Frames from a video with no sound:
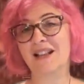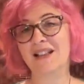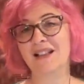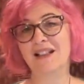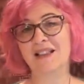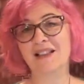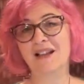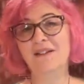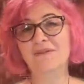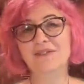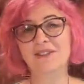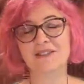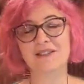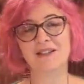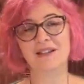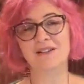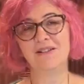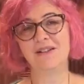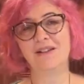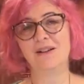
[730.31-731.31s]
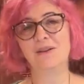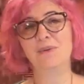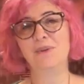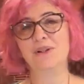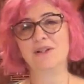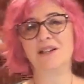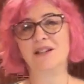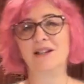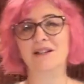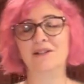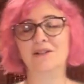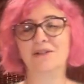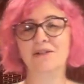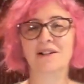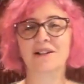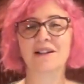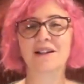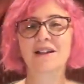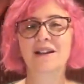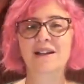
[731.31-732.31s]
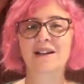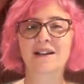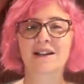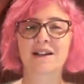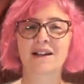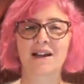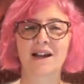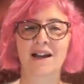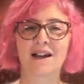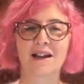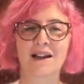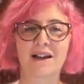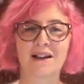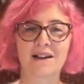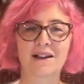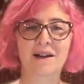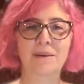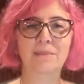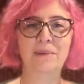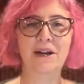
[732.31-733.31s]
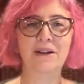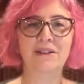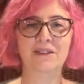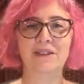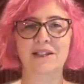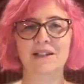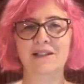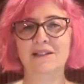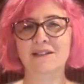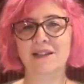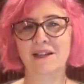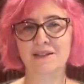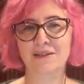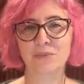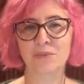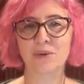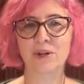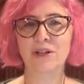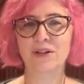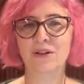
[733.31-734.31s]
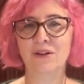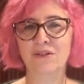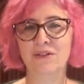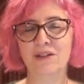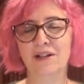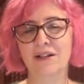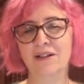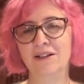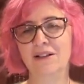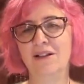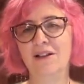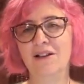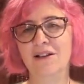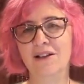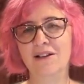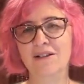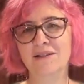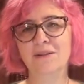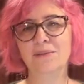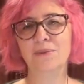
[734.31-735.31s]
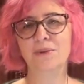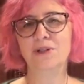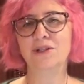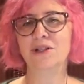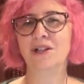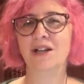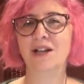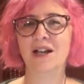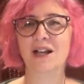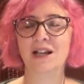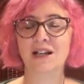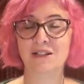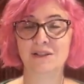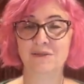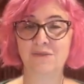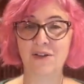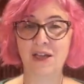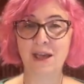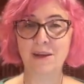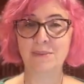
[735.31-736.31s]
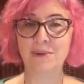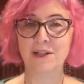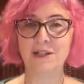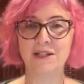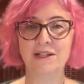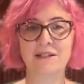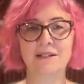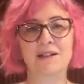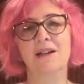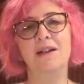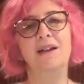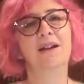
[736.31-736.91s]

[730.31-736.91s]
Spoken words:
I love this area. Once I learned about this window of the lungs, which is fabulous.